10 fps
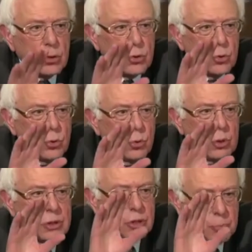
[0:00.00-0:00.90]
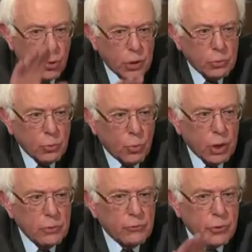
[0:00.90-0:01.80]
to support
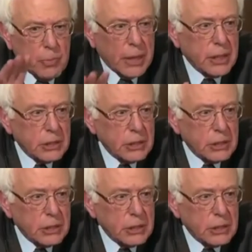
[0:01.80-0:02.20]
what Vermont